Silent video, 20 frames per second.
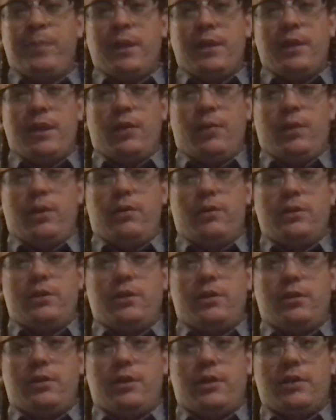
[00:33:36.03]
Now, we don't
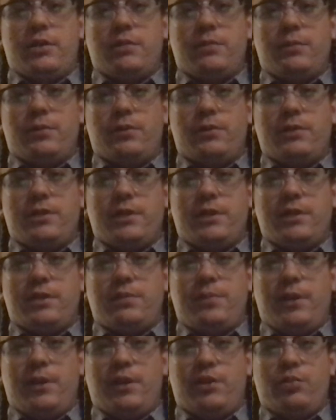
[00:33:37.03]
tell customers this
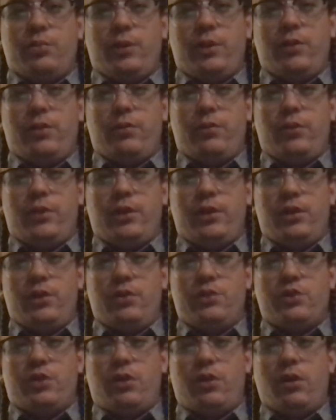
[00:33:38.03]
because we don't want to
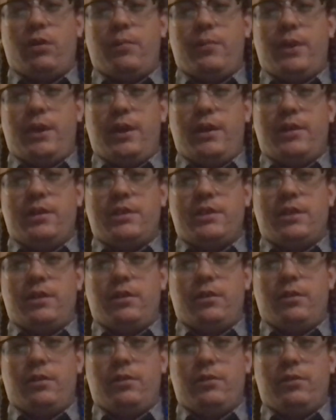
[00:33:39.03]
use our money to
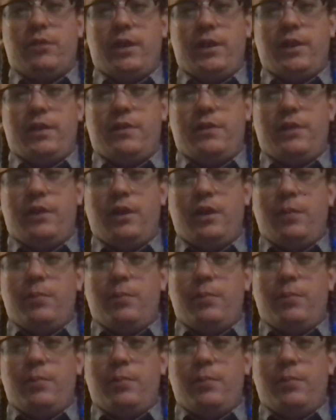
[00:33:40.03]
settle their trades,